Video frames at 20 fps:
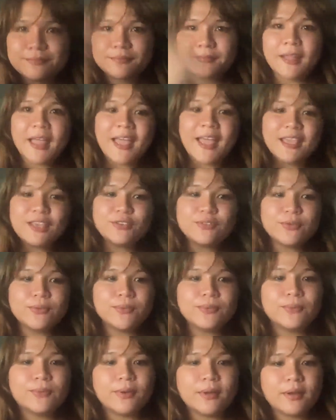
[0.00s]
Hi,
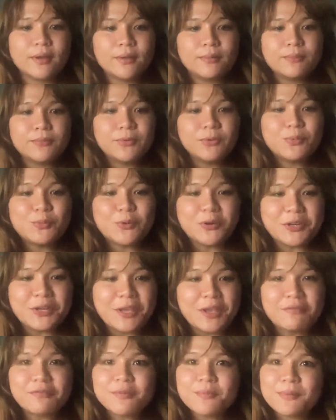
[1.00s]
good morning
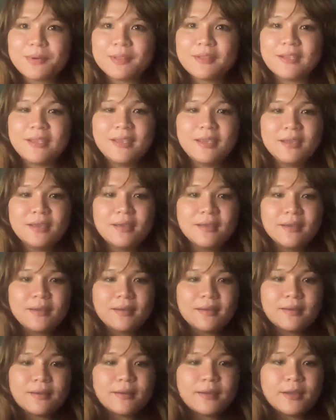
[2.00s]
everybody.
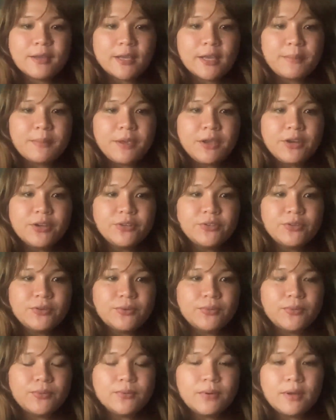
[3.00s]
I'm here
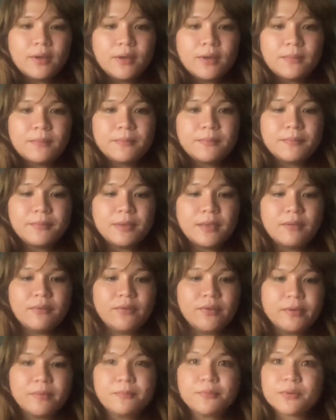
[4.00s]
to give
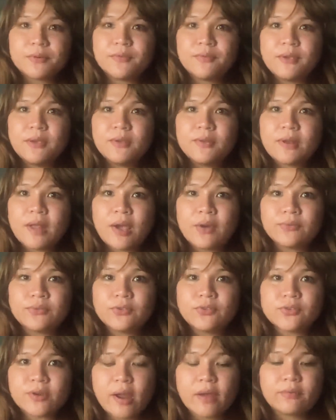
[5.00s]
you a briefing on how to
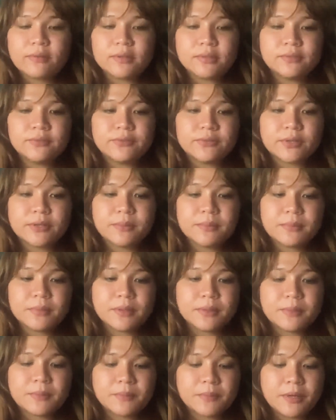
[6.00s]
travel
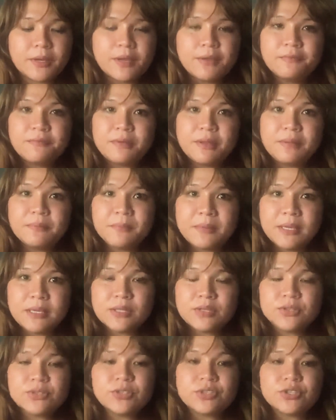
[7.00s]
from
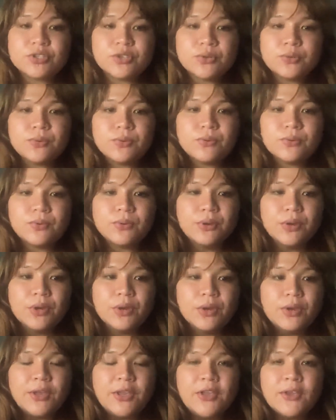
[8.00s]
Philippines to
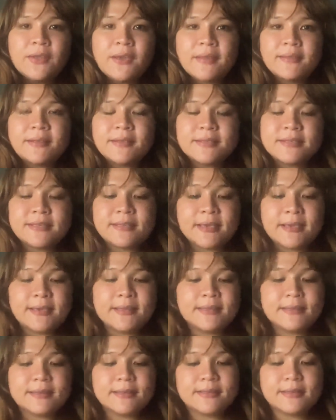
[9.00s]
United
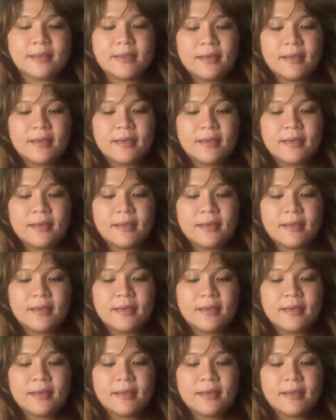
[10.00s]
States